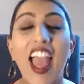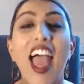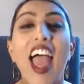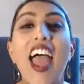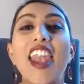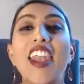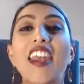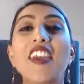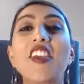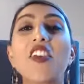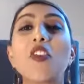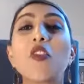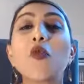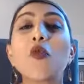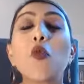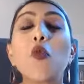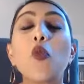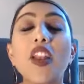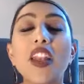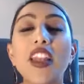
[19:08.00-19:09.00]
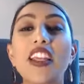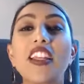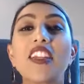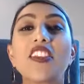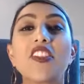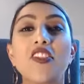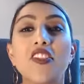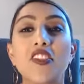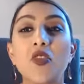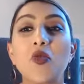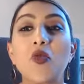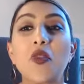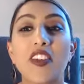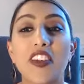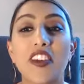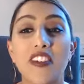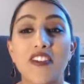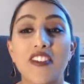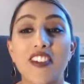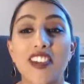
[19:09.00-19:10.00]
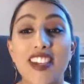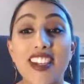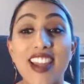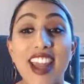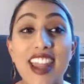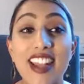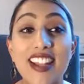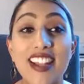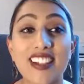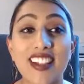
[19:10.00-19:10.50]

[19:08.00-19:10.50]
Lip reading: And are you willing to do whatever it takes